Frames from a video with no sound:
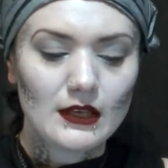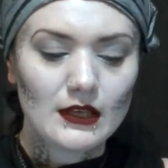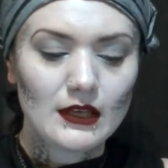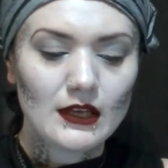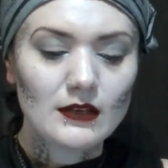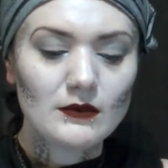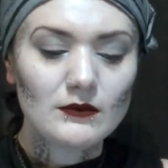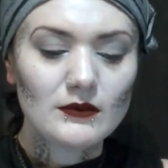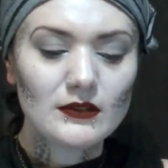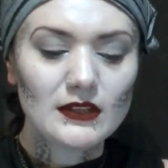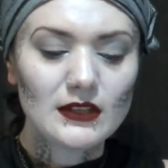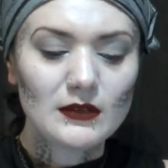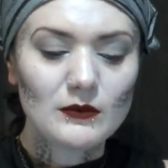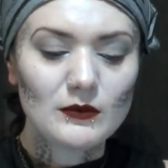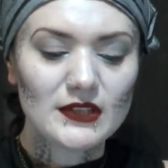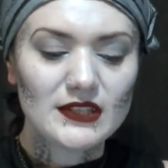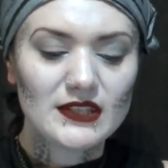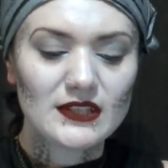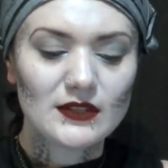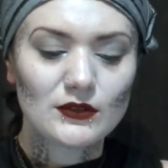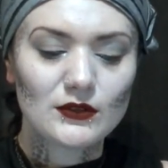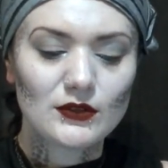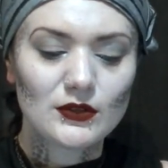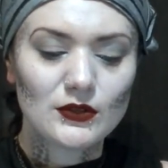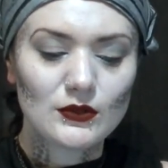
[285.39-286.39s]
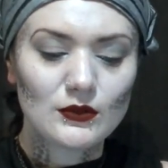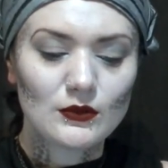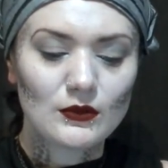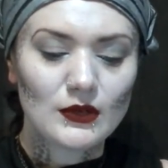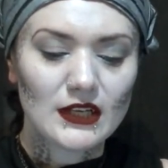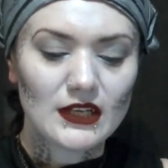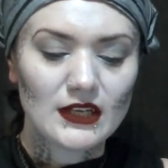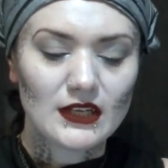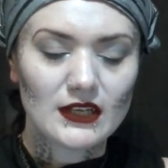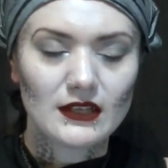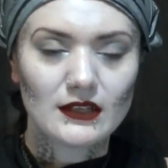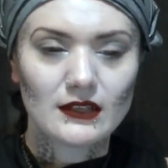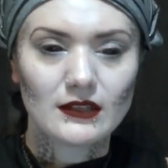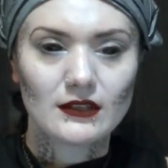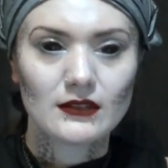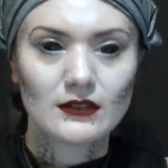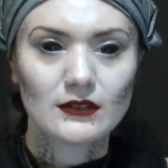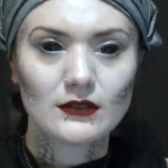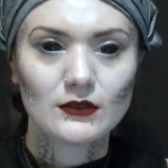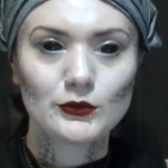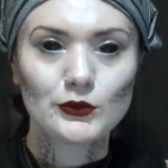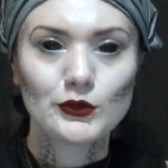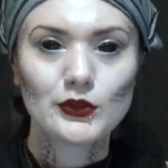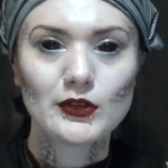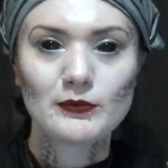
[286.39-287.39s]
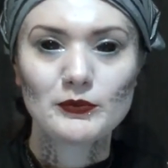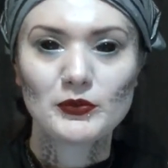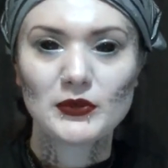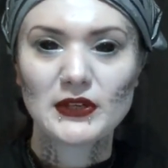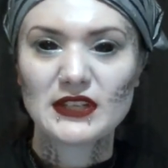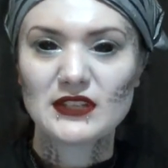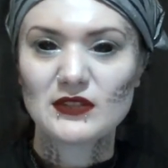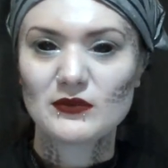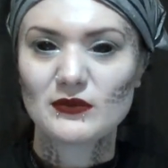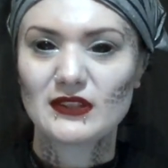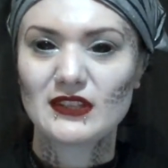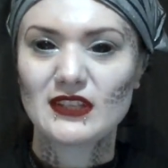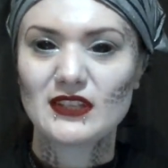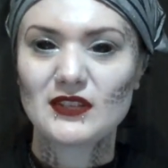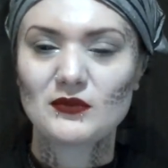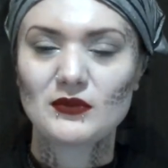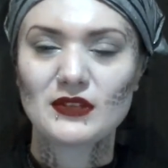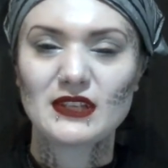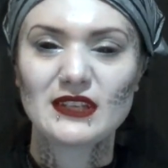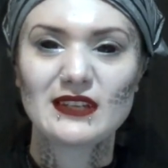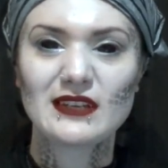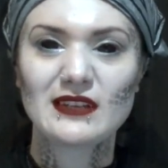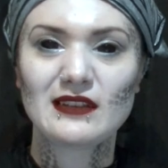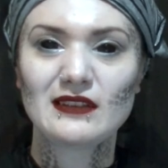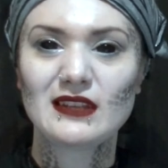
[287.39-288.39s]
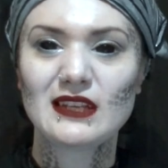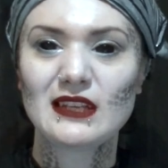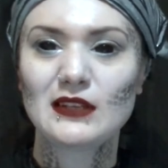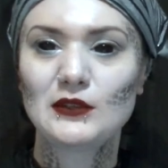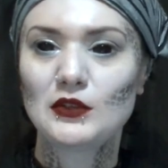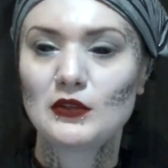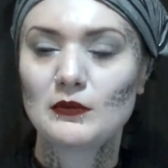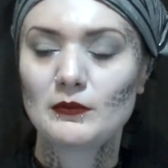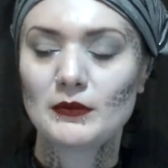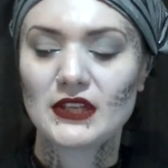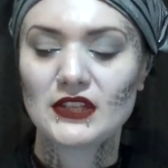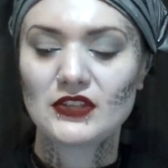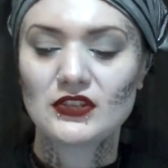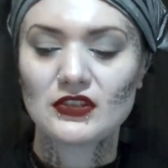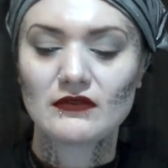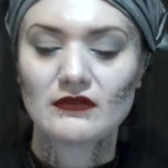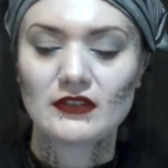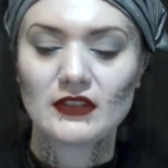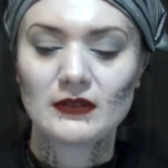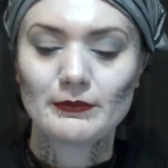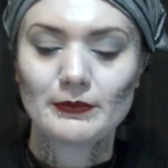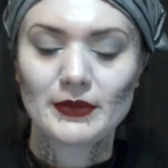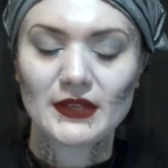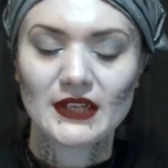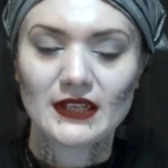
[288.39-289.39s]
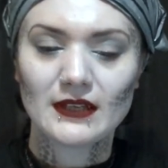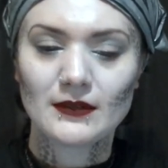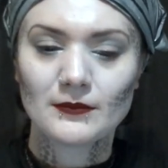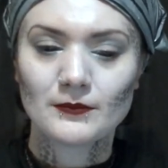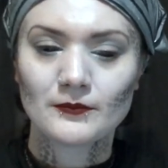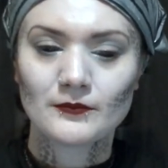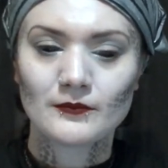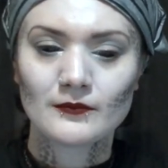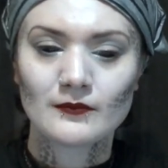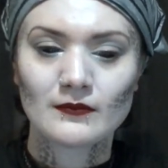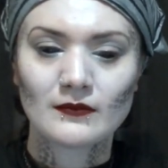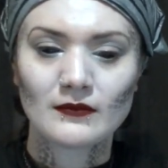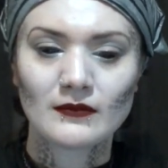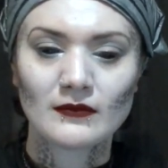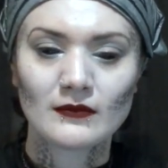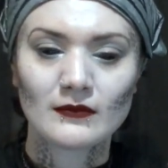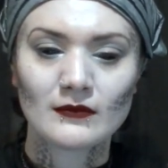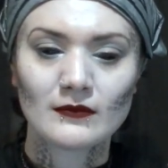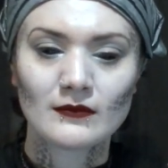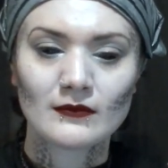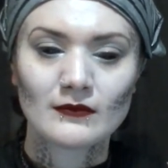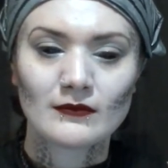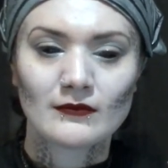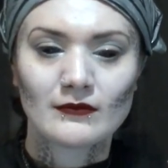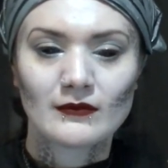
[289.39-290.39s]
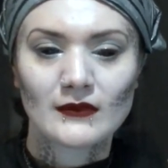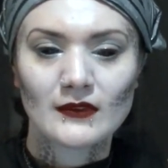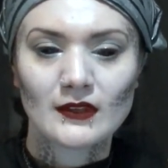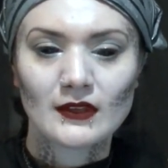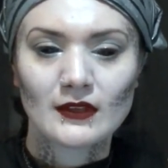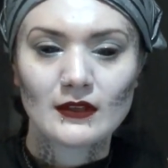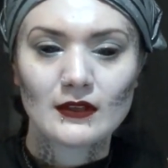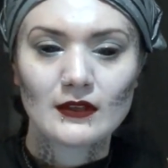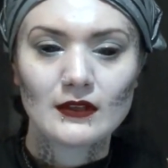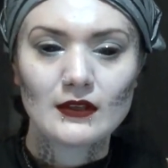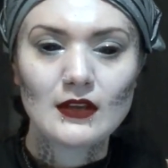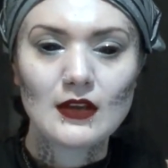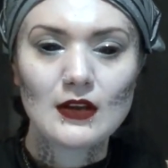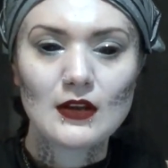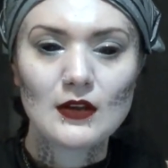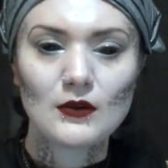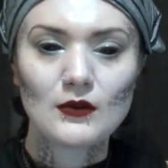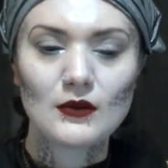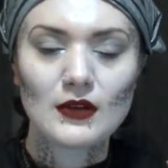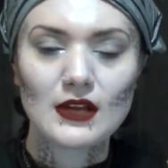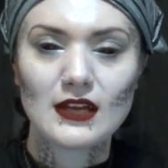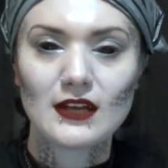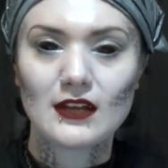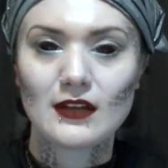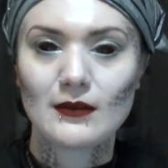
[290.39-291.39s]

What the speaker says: I really wasn't too impressed with this one, didn't think too much of it. But, you know,